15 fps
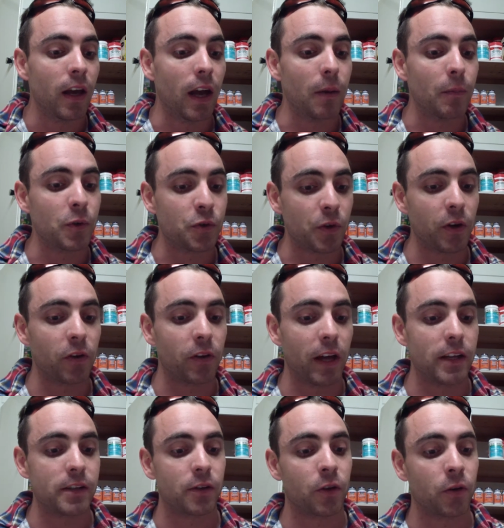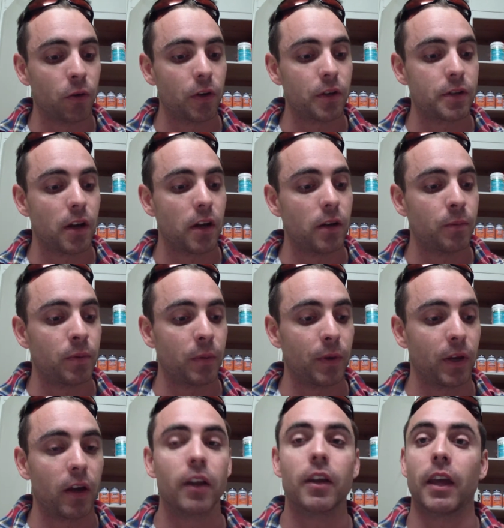Adrenal glands and cortisol are
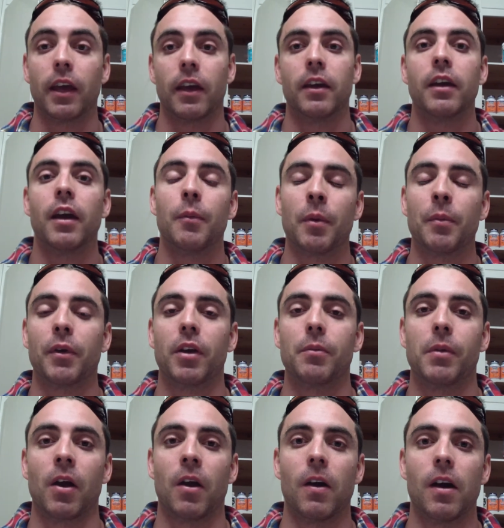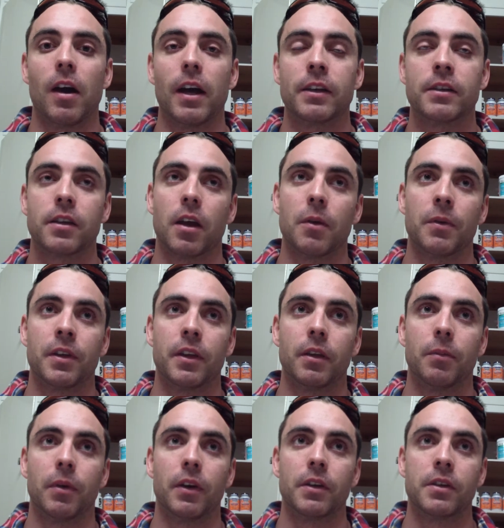probably going to be high. So within the
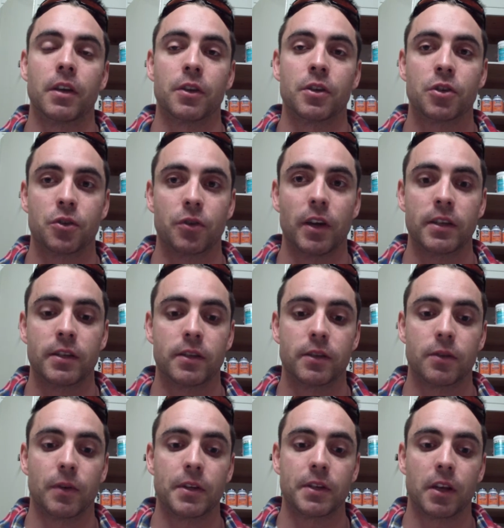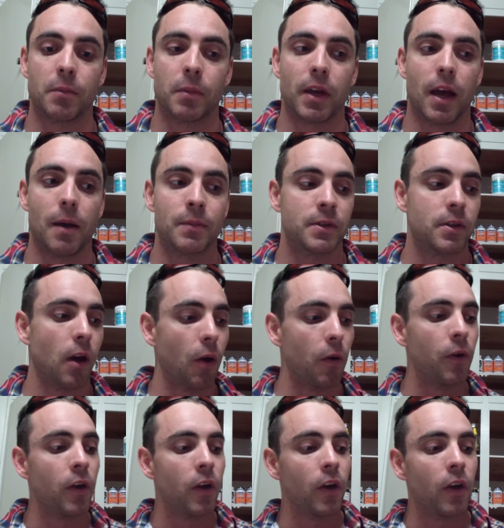body, so stress is always going to be up.
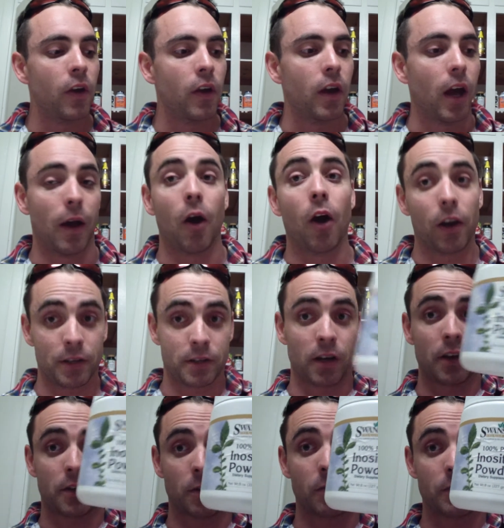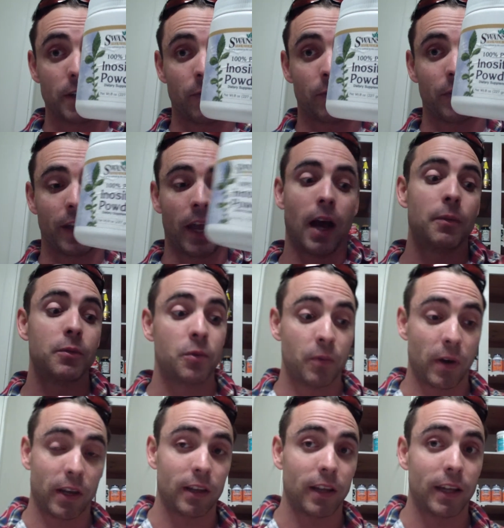So inositol will definitely help to
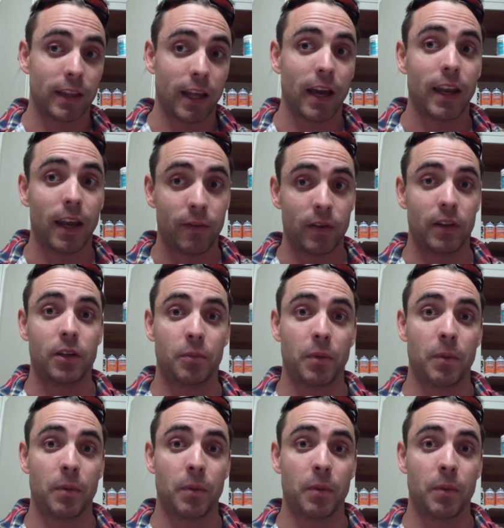regulate that even a little